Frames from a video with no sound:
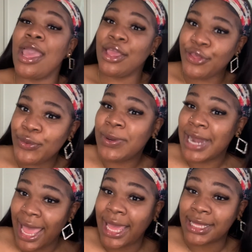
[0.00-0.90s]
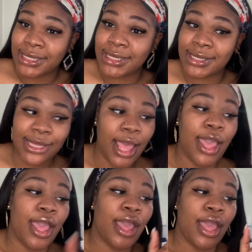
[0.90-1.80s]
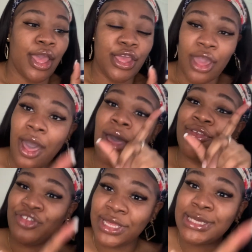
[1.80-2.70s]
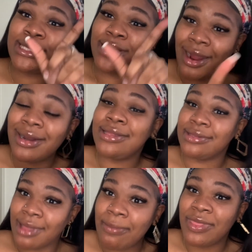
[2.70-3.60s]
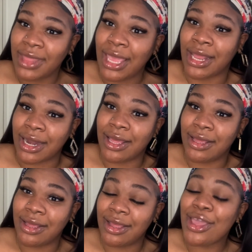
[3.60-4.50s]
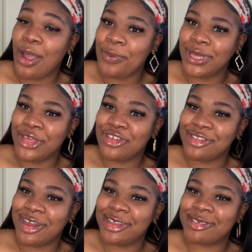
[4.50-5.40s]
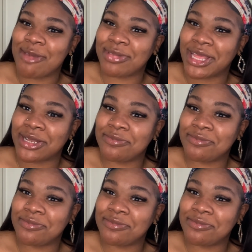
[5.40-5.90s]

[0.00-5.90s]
Unice, Y'all just started something. Y'all really just started something.